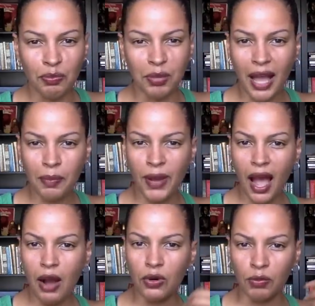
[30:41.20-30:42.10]
black
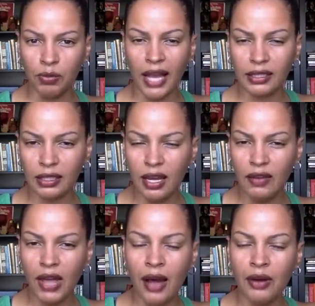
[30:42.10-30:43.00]
power, black
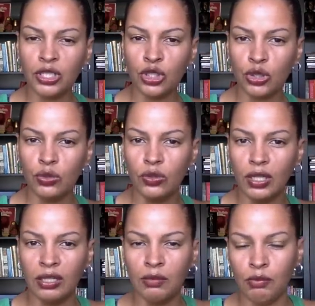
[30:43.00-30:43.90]
love? How could you,
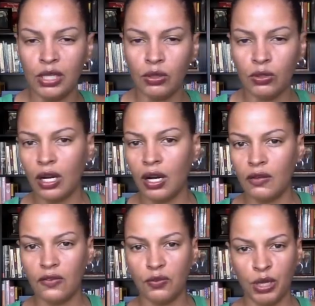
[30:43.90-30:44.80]
in the middle
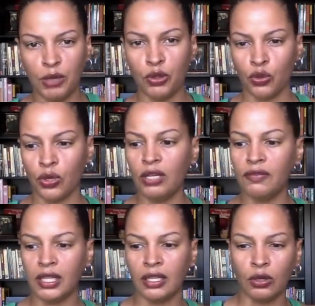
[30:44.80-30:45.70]
of people
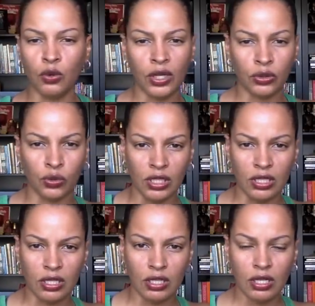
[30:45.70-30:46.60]
grieving and going through
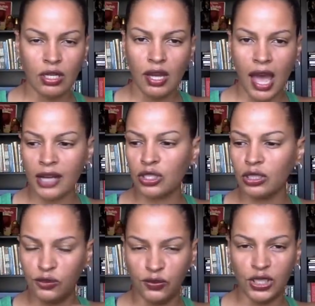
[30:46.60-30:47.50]
this,
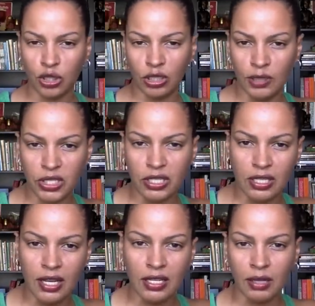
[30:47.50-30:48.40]
actually fix your lips to
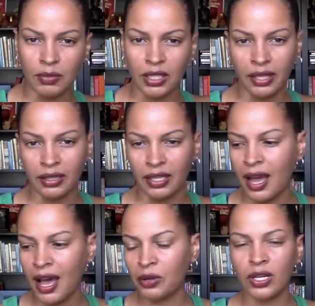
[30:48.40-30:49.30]
say something like
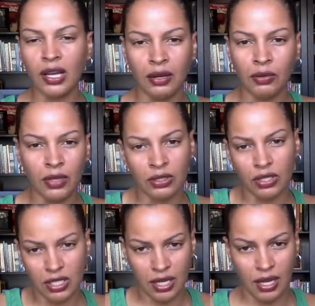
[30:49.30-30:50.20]
that? I don't
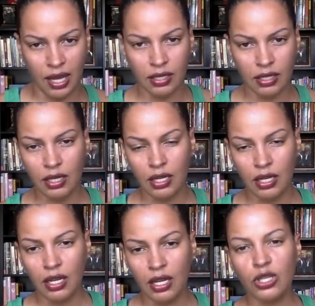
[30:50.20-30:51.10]
understand that.
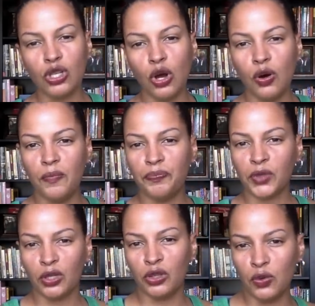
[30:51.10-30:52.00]
So
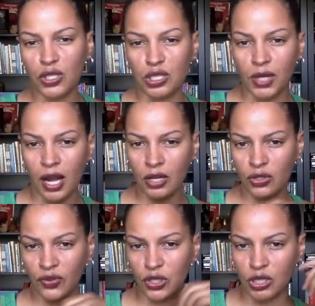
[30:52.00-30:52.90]
there was some
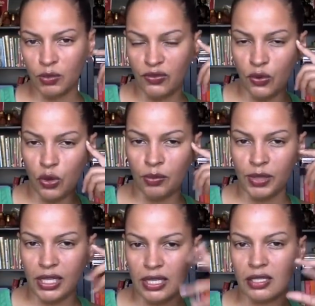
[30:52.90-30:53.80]
controversy before
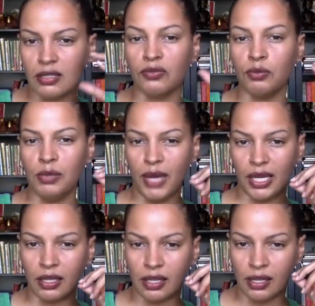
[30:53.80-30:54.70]
because of me
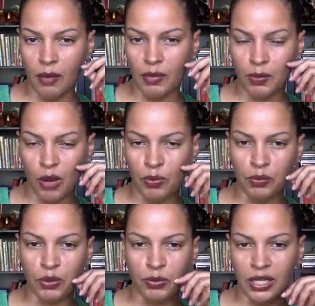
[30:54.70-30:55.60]
making a comment about
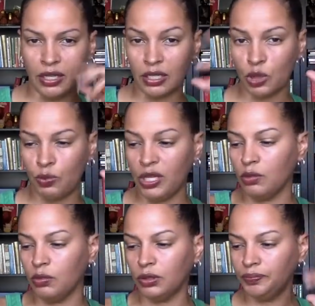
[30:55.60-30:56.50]
people being
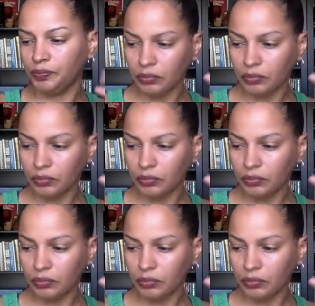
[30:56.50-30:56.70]
expendable.